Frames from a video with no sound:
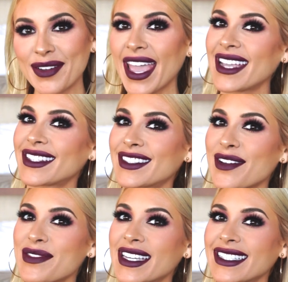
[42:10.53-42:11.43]
Okay,
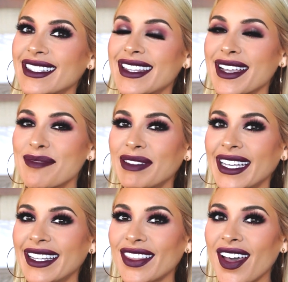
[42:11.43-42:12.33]
so this is the
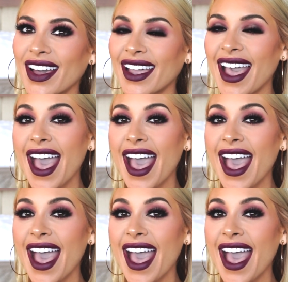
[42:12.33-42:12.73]
completed look.